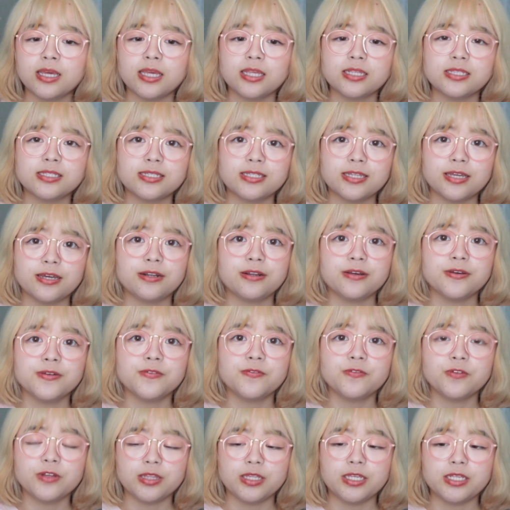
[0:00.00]
instead
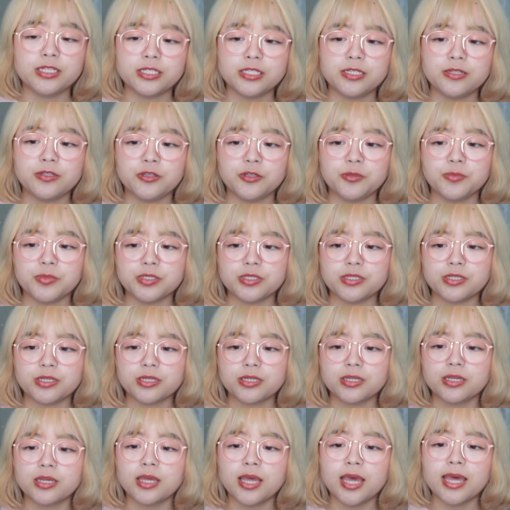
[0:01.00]
of releasing new
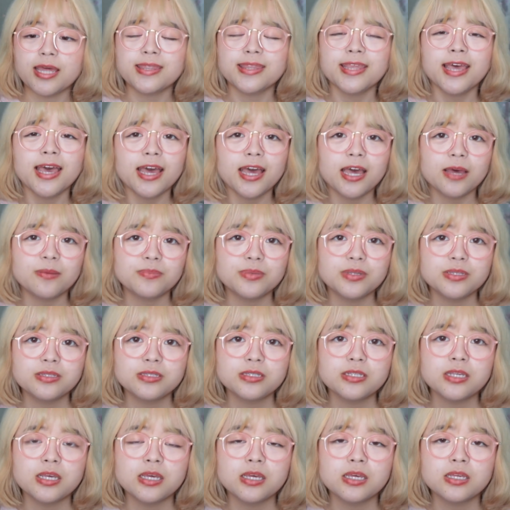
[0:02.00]
music. And that
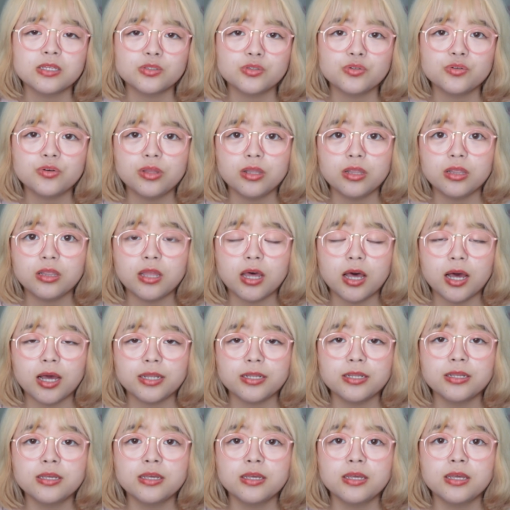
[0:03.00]
happened to a
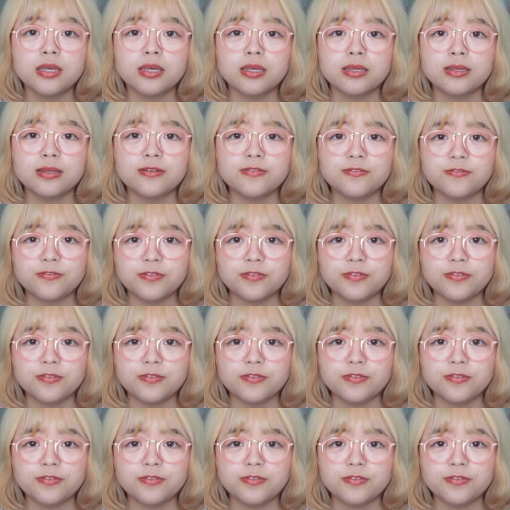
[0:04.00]
lot of